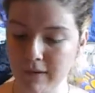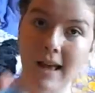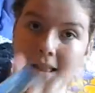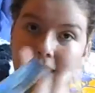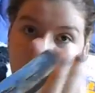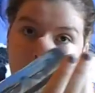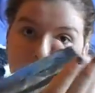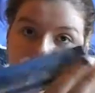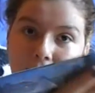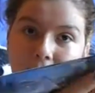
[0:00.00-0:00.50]

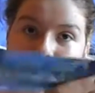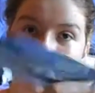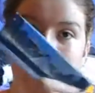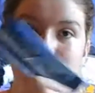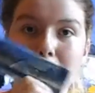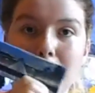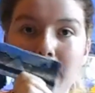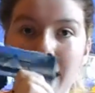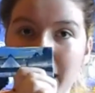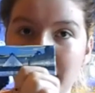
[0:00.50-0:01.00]

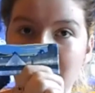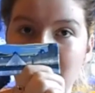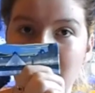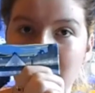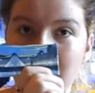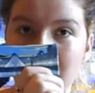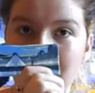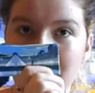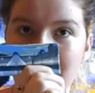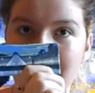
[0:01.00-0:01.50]
Lovely
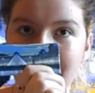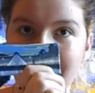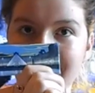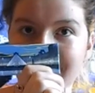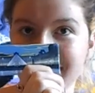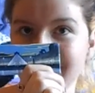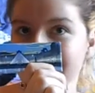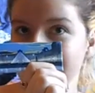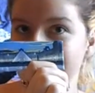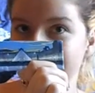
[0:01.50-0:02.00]
panoramic
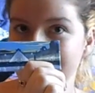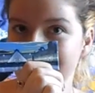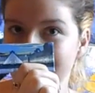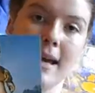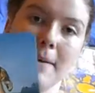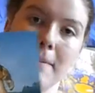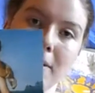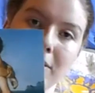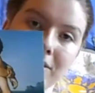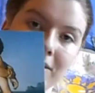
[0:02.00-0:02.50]
magnet.
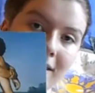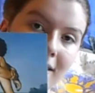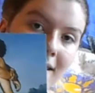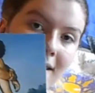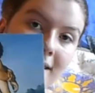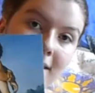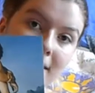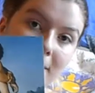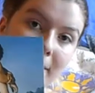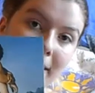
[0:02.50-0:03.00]
A postcard of
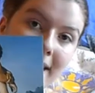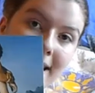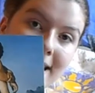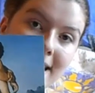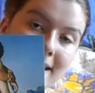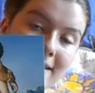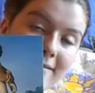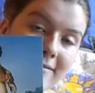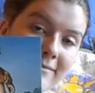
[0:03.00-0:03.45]
this painting.